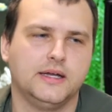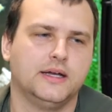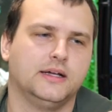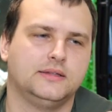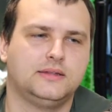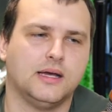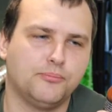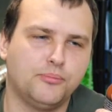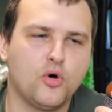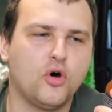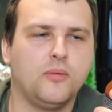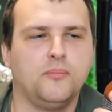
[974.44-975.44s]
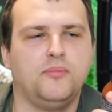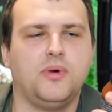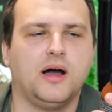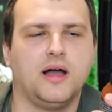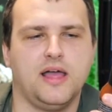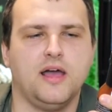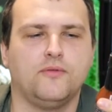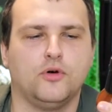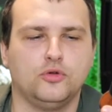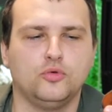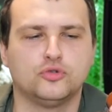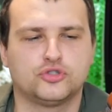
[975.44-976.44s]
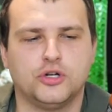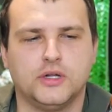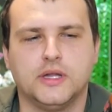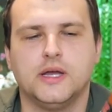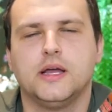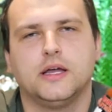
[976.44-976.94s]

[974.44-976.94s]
The bomb evolution.